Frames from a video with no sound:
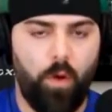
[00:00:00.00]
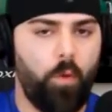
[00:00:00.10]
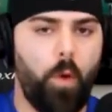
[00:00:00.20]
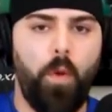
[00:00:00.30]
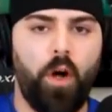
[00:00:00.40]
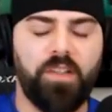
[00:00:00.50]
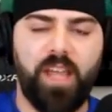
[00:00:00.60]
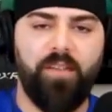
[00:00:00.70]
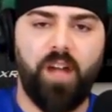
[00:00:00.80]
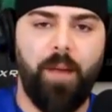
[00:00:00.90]
Reports
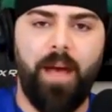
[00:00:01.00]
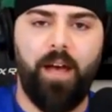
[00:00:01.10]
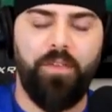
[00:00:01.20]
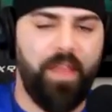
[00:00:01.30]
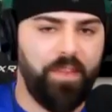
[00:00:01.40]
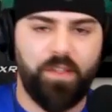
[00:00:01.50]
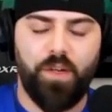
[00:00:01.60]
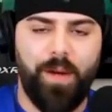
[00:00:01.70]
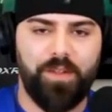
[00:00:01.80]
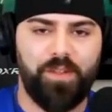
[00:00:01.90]
have come out that those
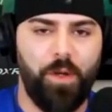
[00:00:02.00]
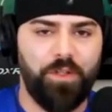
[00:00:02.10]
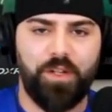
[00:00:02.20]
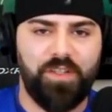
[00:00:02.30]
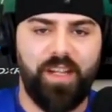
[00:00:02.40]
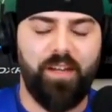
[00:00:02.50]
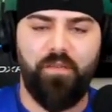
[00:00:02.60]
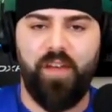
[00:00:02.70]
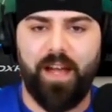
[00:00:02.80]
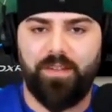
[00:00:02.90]
U.S. soldiers did in
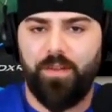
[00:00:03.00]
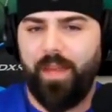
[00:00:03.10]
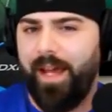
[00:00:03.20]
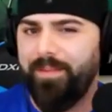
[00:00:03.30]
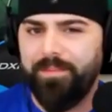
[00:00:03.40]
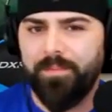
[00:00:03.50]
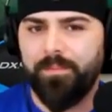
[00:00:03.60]
fact do that.